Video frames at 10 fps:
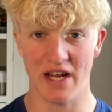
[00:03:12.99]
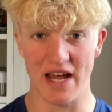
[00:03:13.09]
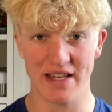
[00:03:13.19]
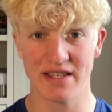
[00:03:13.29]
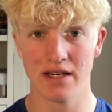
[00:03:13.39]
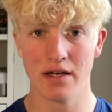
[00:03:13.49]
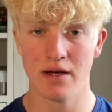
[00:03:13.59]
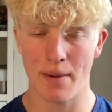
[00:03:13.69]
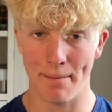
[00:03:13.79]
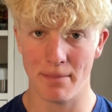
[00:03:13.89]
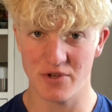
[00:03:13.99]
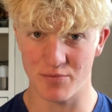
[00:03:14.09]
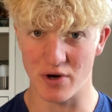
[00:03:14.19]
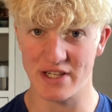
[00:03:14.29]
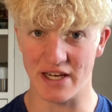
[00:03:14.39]
is
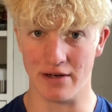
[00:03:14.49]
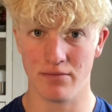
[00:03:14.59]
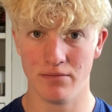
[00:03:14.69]
sprinting.